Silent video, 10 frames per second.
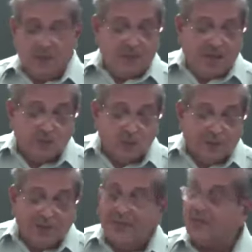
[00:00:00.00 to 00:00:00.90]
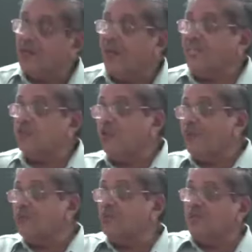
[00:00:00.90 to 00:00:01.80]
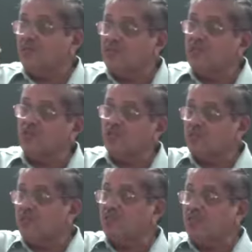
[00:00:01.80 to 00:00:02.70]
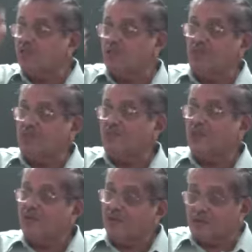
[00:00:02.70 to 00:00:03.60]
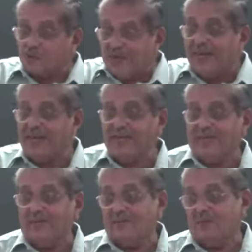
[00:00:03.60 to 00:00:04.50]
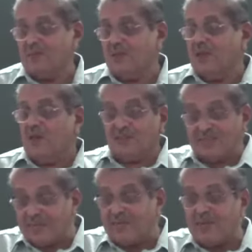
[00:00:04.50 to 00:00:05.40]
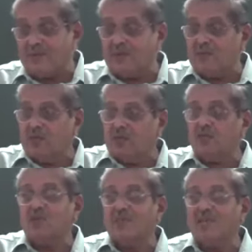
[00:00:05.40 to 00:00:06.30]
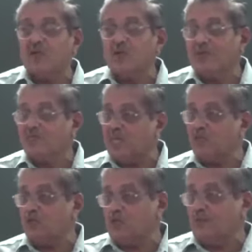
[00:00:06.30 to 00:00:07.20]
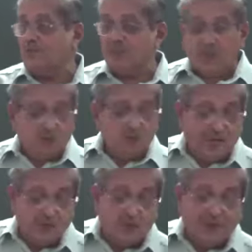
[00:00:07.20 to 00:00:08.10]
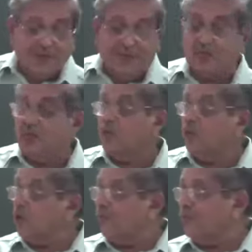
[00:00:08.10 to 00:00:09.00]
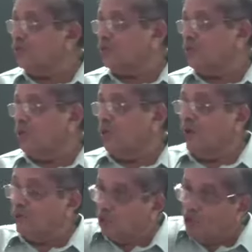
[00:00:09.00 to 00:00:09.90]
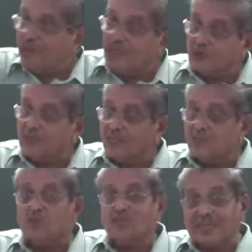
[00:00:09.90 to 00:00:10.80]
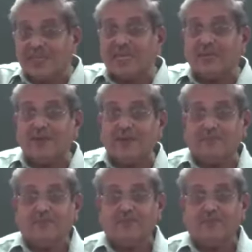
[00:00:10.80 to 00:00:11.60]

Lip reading: Isopentane, iso means CH3, CH3 towards one end. On the second carbon atom, there is a methyl group, which is iso. So isopentane. Neo means we have 2 methyl groups attached to the second carbon atom